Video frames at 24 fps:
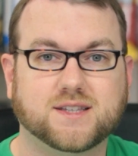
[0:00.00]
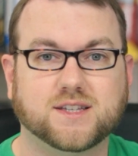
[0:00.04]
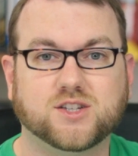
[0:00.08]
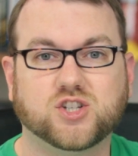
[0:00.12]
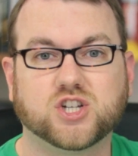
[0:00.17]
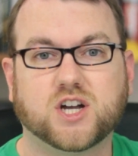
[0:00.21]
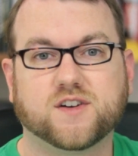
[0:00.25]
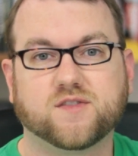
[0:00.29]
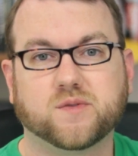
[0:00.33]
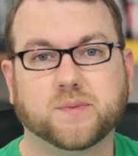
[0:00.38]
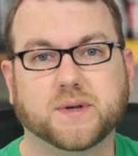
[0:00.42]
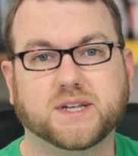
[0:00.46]
that
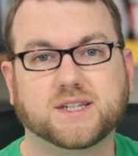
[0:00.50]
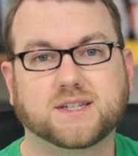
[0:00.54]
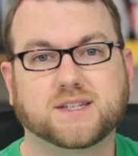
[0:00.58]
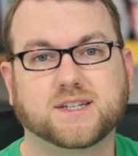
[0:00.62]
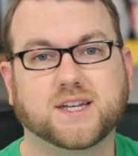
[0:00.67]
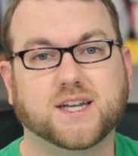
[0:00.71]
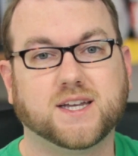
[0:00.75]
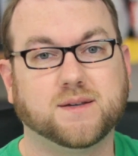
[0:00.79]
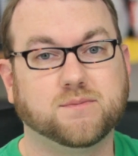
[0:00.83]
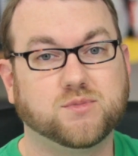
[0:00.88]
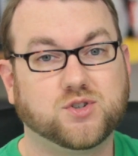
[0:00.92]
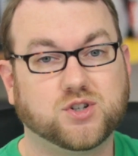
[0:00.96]
Java-based
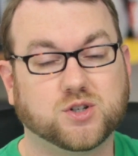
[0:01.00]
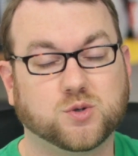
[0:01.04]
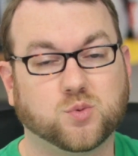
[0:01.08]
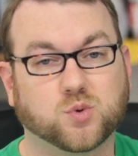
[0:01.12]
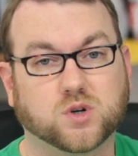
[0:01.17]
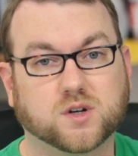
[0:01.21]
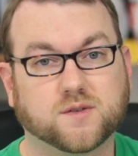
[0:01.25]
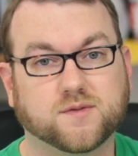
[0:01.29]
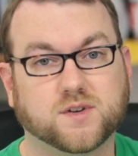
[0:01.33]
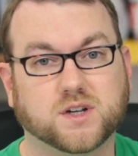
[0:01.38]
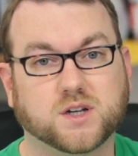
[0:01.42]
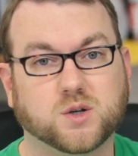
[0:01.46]
games should
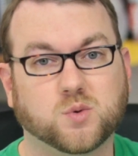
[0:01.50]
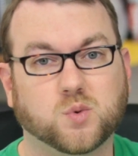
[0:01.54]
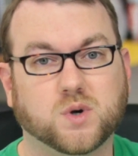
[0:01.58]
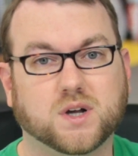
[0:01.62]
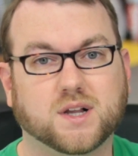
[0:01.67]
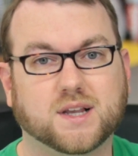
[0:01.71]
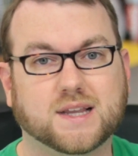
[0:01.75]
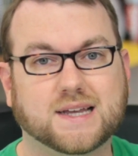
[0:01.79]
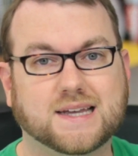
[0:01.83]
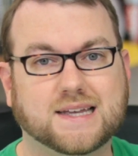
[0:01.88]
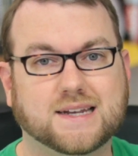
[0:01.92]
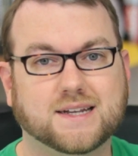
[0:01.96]
work very
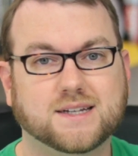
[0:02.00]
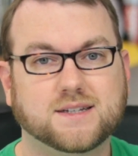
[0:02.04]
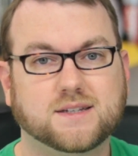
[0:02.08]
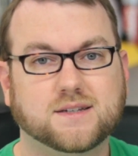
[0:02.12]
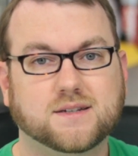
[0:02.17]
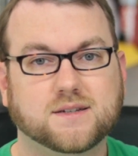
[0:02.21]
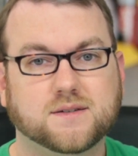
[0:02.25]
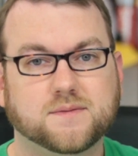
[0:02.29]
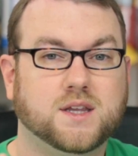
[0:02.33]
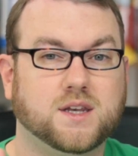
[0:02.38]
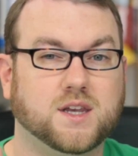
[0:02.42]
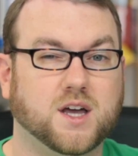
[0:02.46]
well in
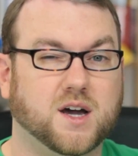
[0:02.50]
it.